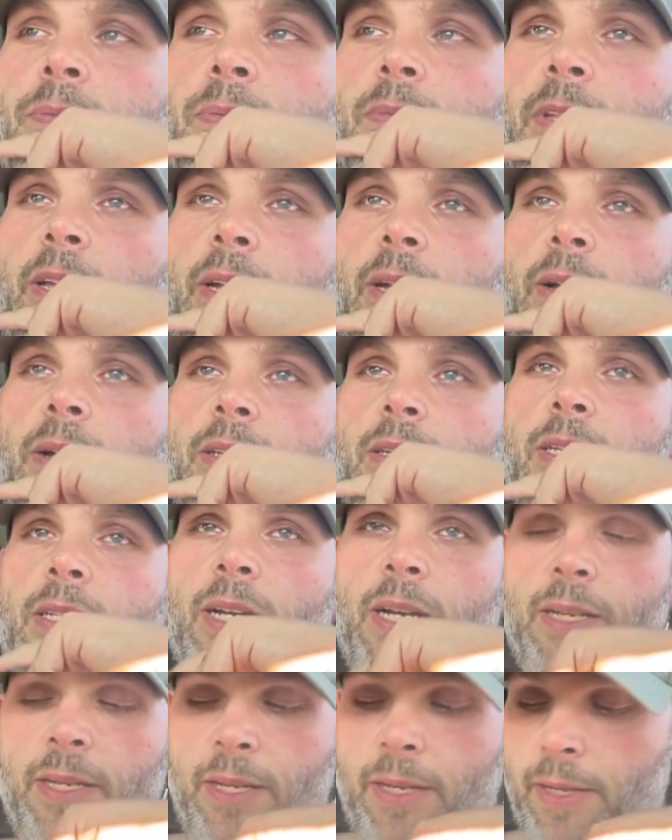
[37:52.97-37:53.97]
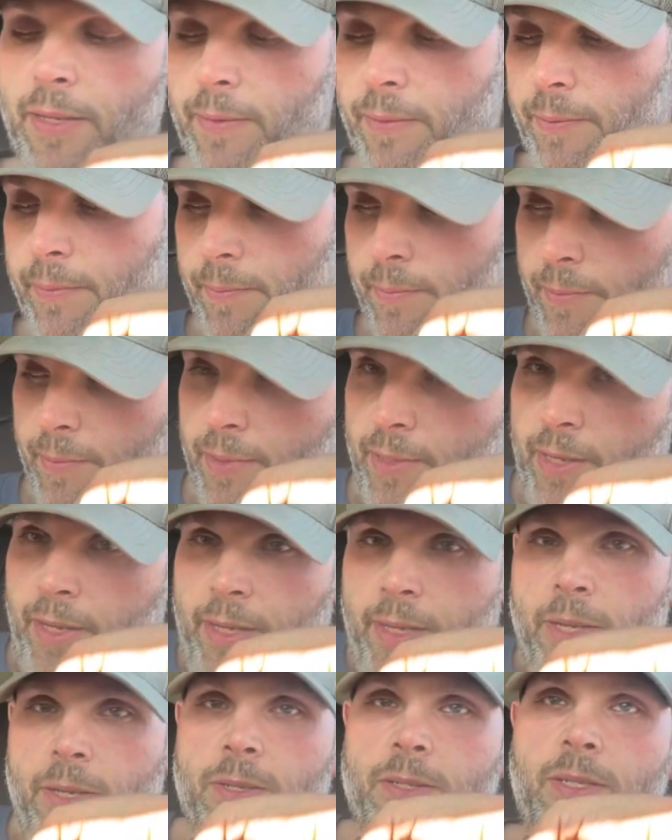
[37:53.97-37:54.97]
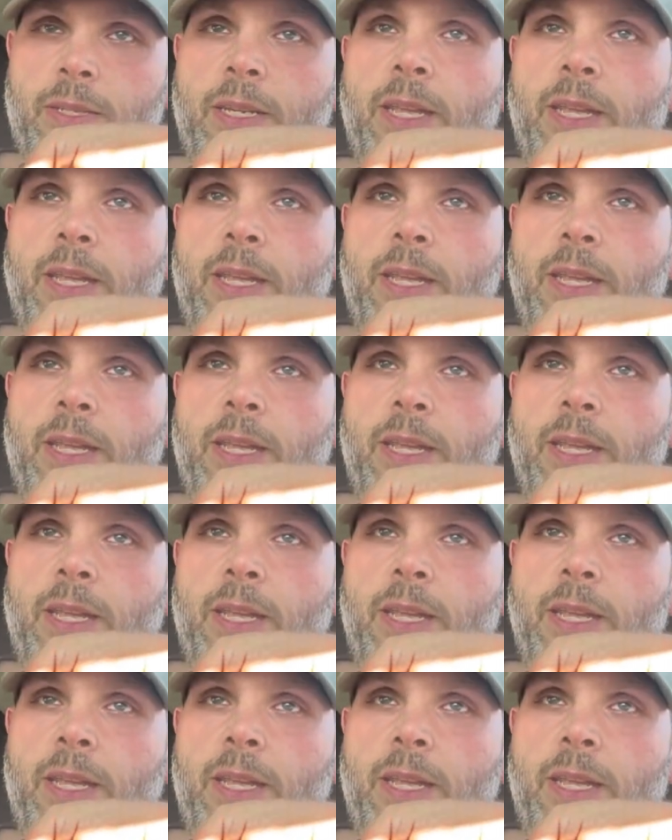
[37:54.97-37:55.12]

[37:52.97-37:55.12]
Is it done yet? And he goes,